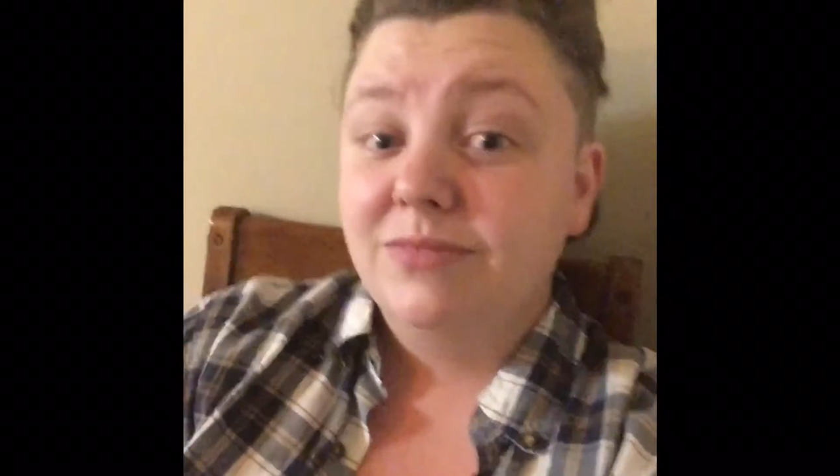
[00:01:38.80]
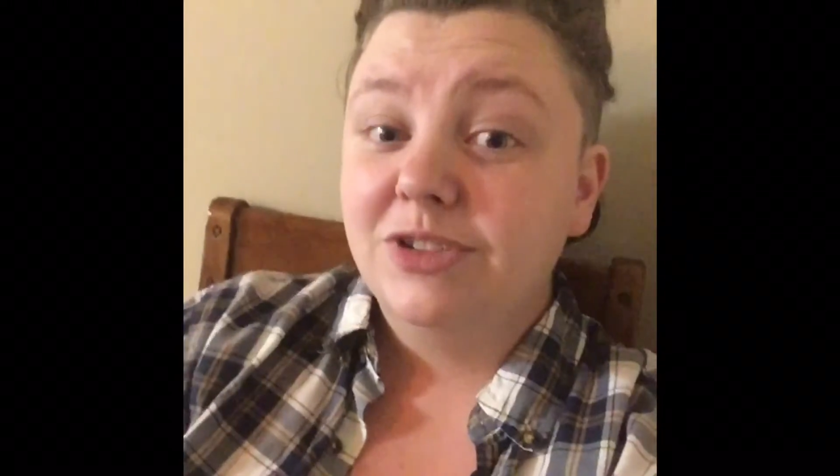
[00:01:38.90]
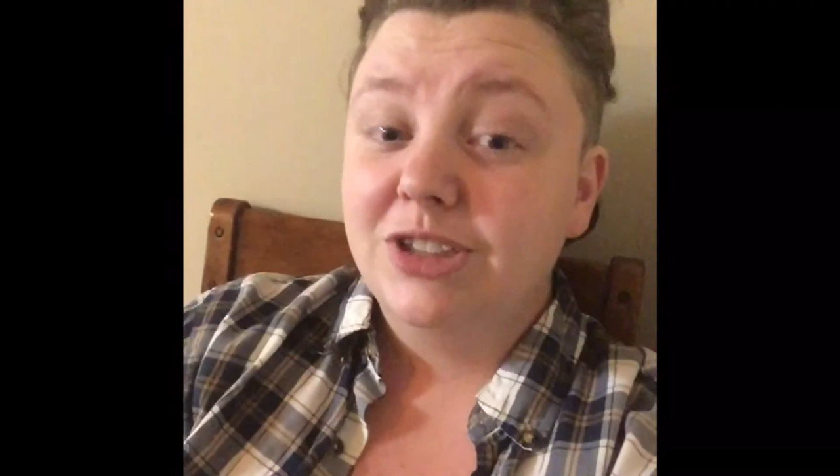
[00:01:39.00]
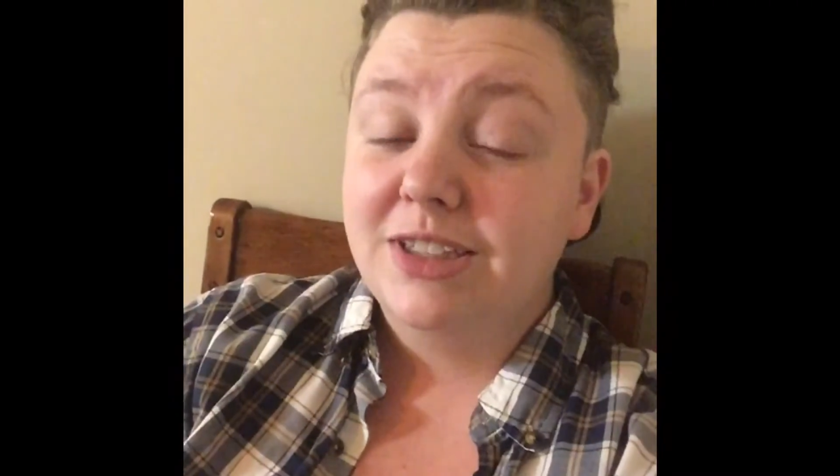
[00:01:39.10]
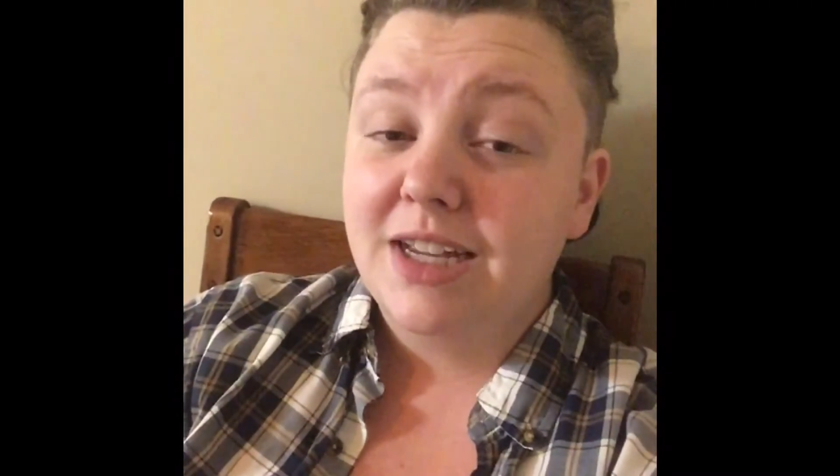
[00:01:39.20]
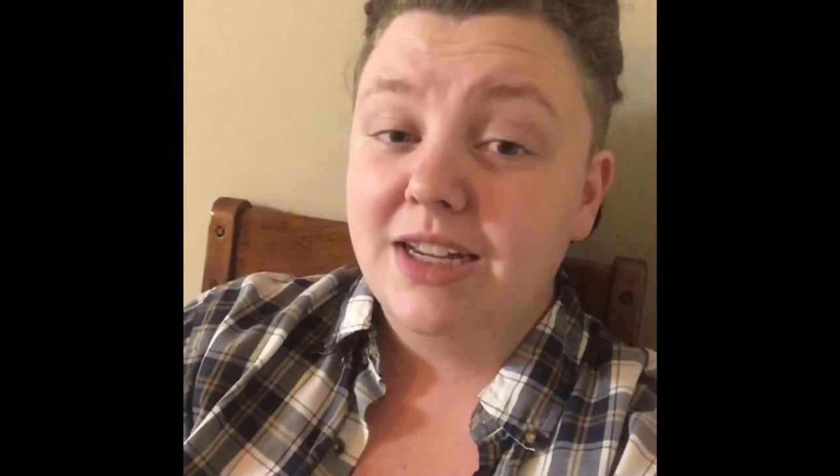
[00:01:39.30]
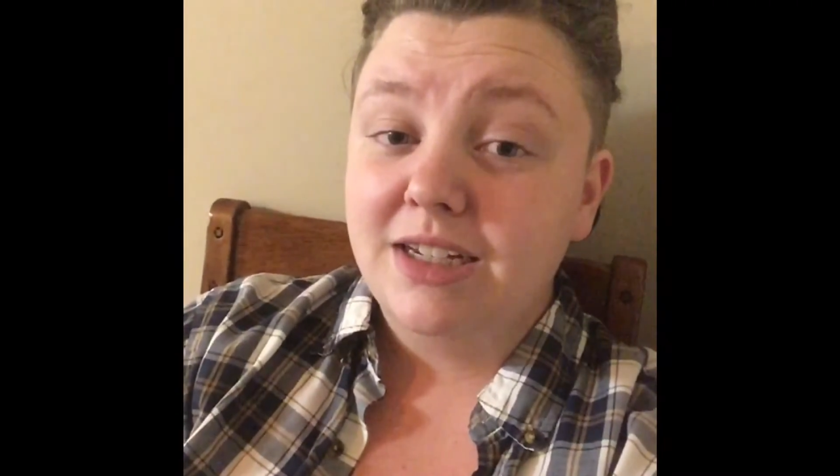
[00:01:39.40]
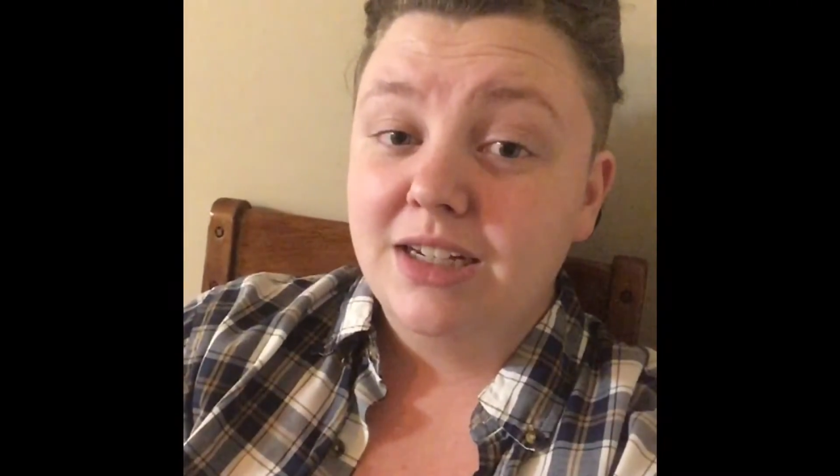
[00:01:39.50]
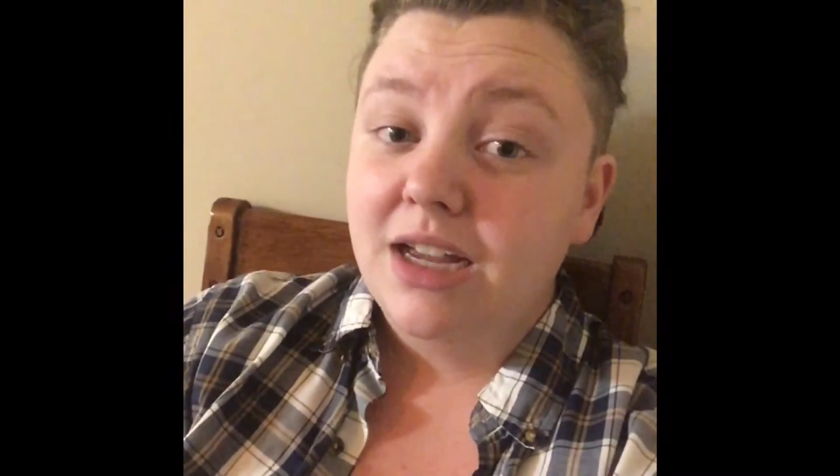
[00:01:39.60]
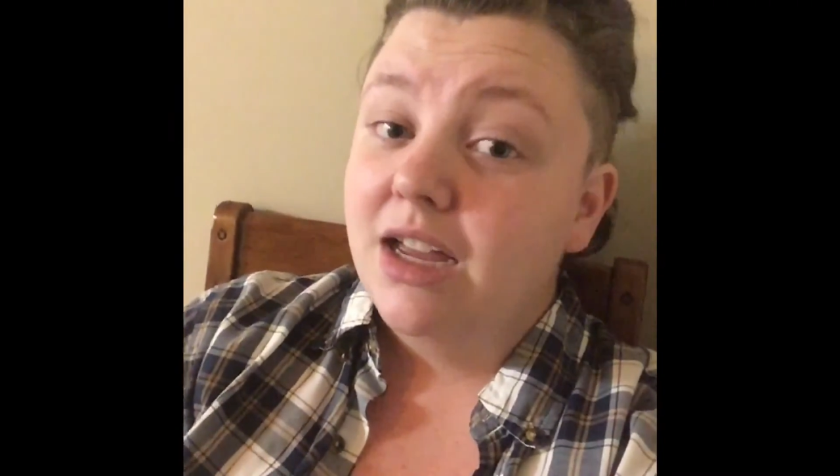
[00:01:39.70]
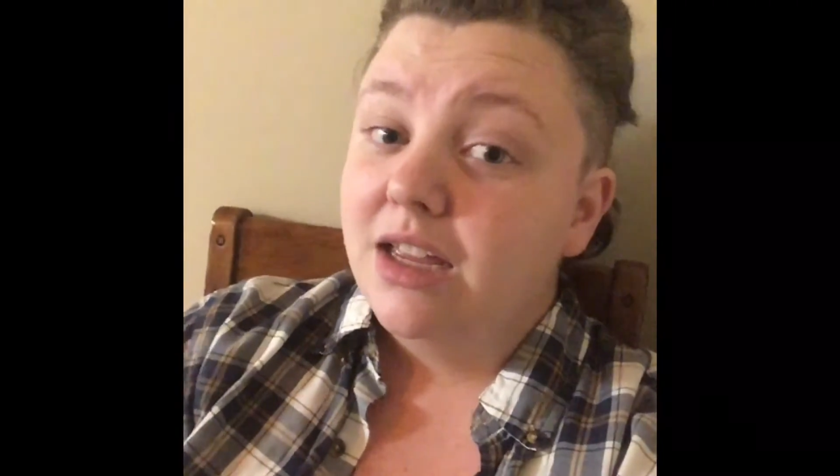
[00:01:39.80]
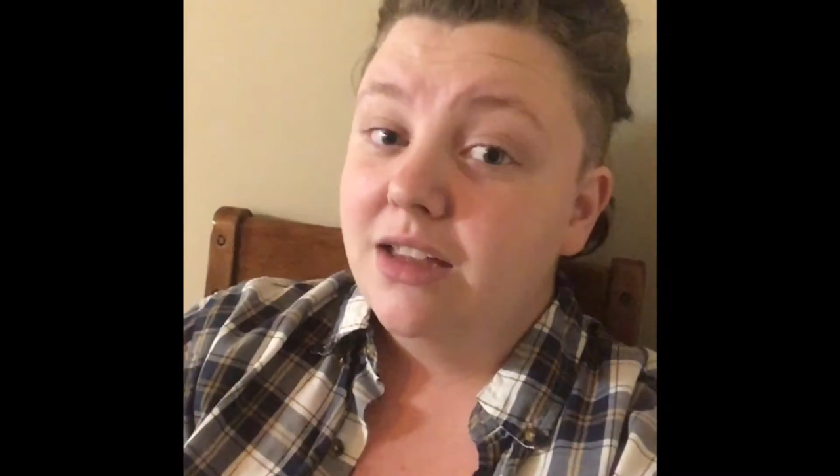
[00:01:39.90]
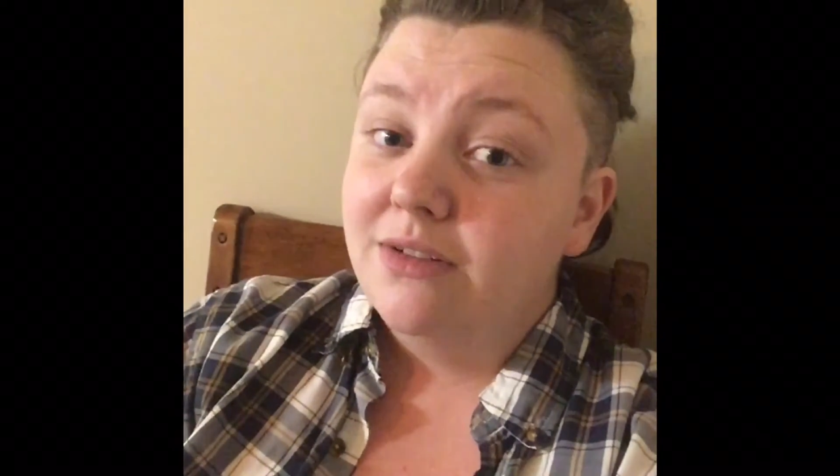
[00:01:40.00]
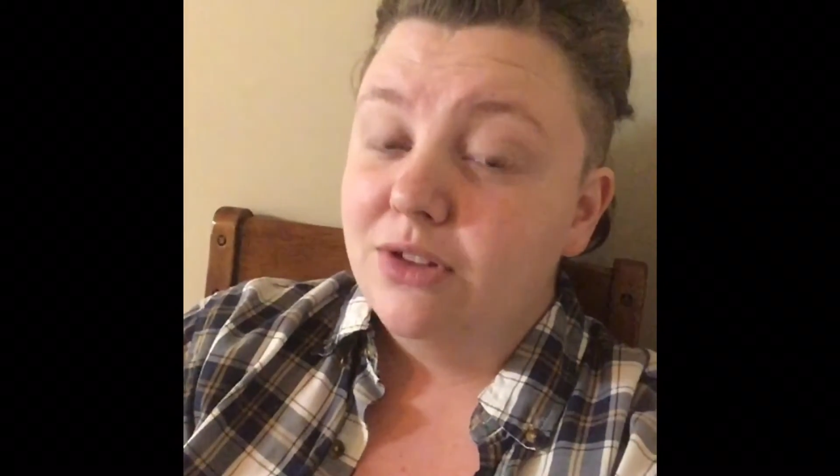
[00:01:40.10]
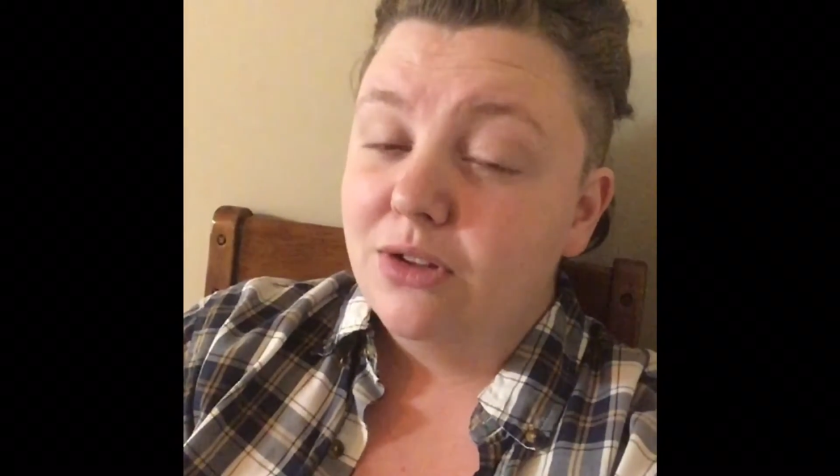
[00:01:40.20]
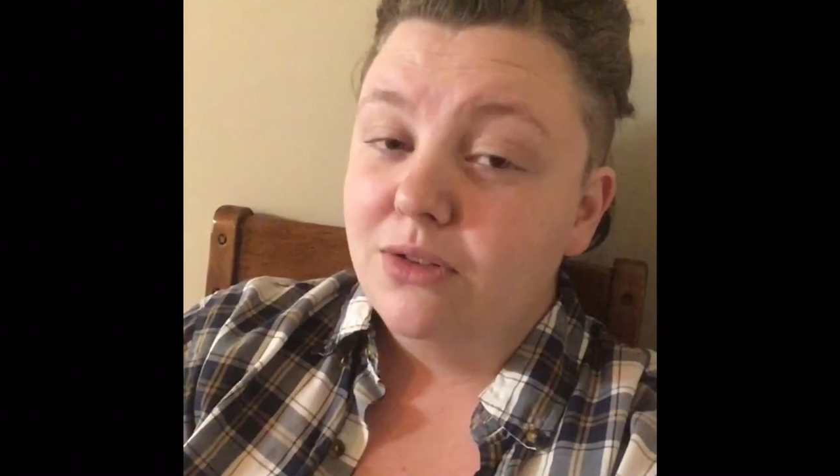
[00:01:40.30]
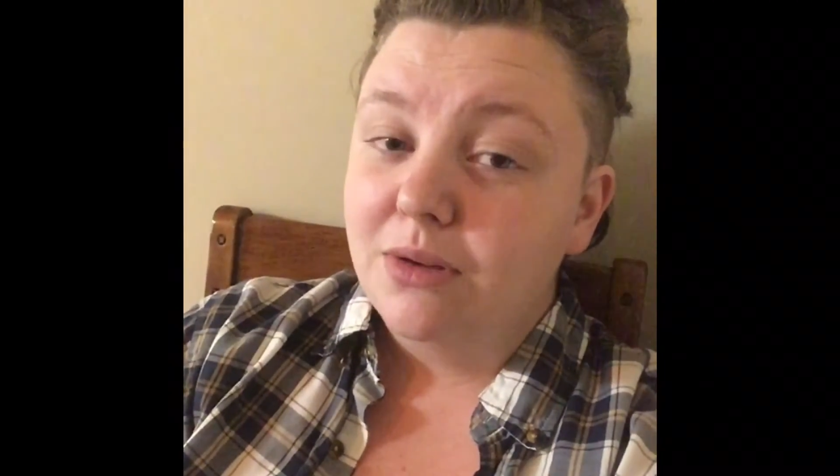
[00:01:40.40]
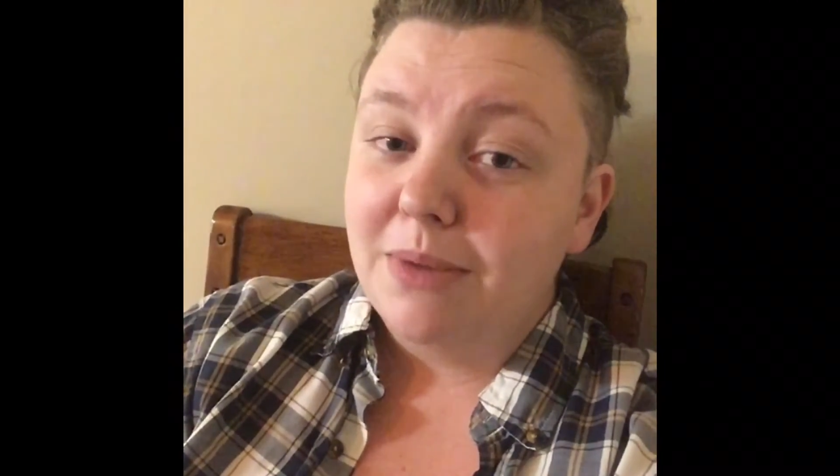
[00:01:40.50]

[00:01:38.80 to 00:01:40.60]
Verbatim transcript: Just saying, even though there